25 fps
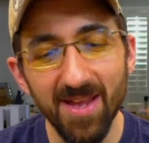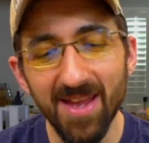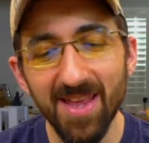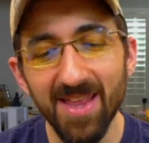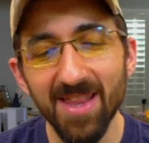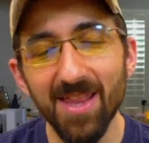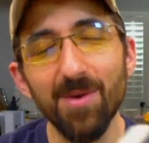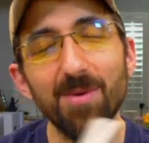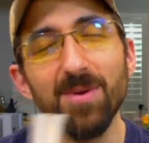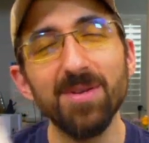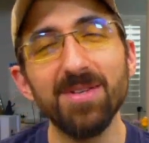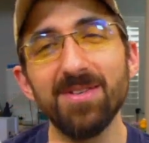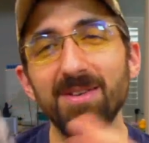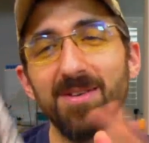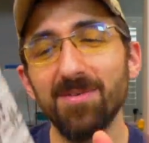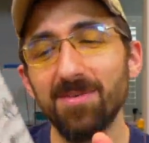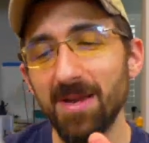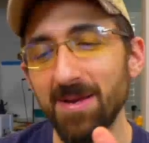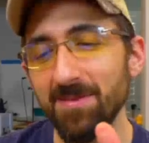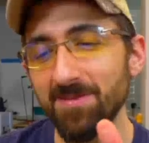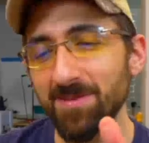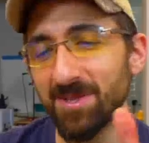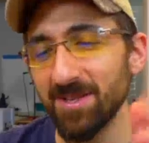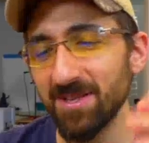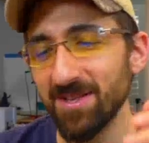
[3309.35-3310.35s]
Like
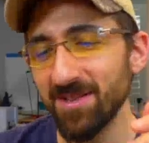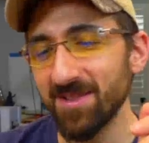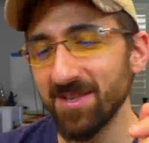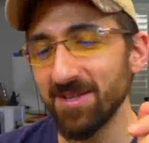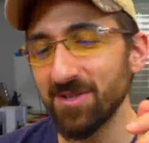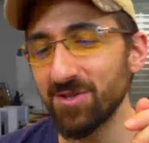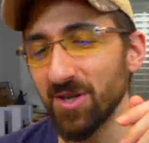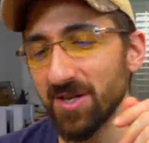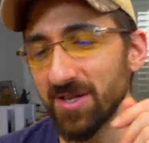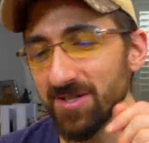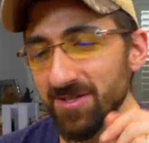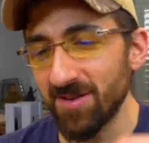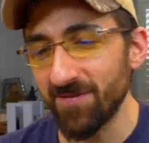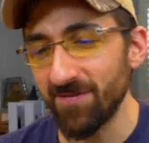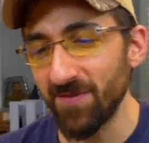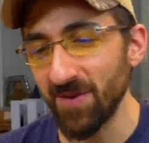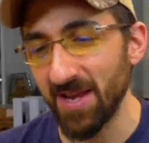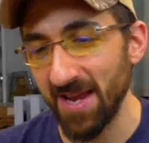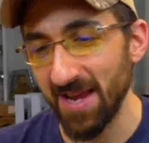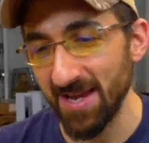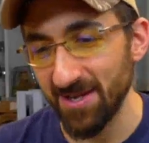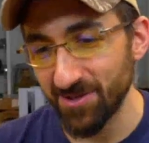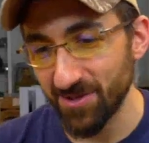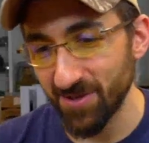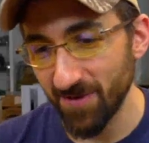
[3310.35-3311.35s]
sometimes the, the
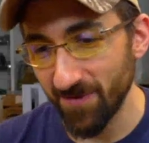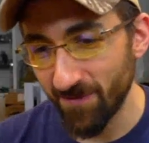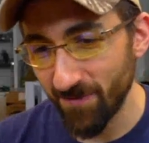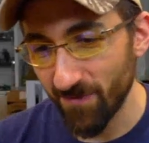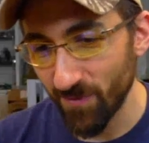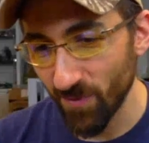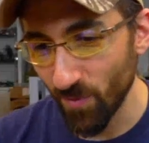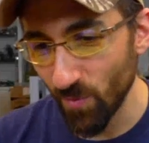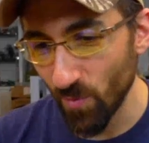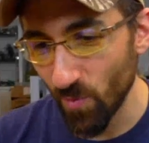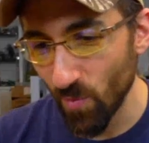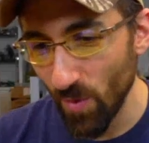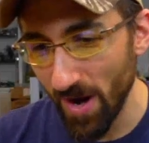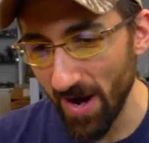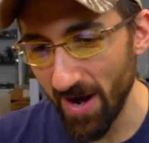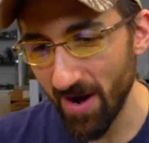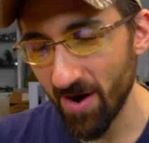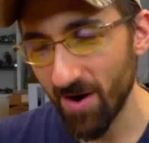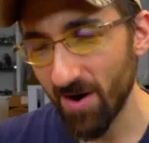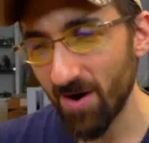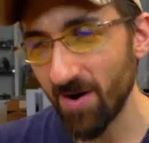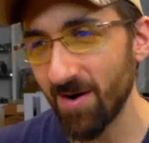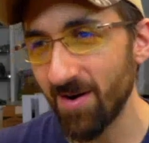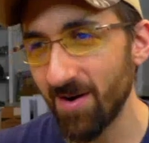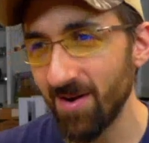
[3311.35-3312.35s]
justification for
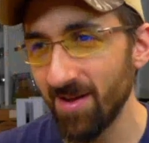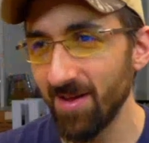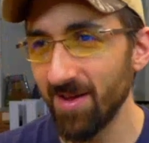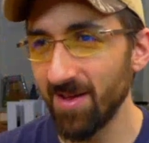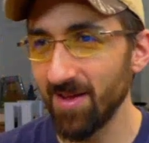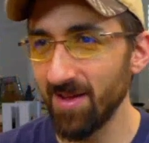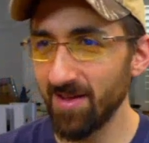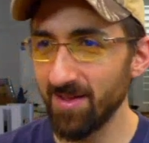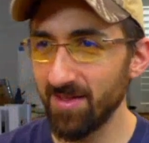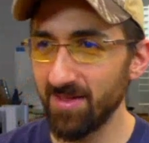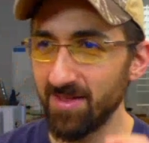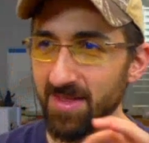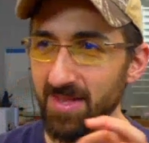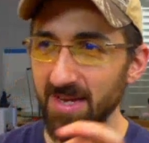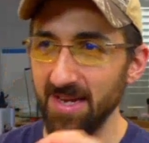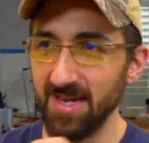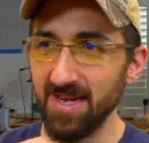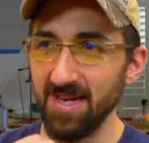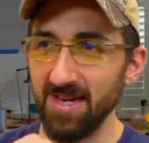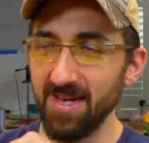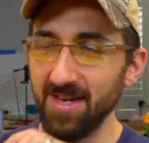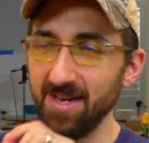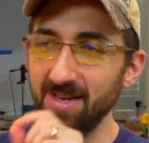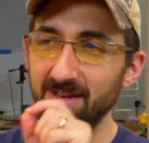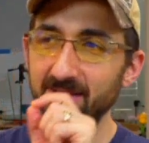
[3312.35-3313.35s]
where
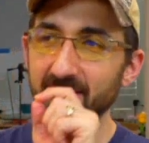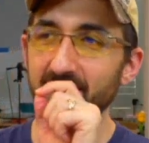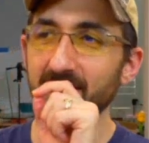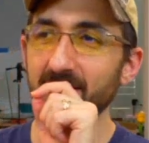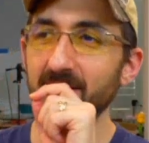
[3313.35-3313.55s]
the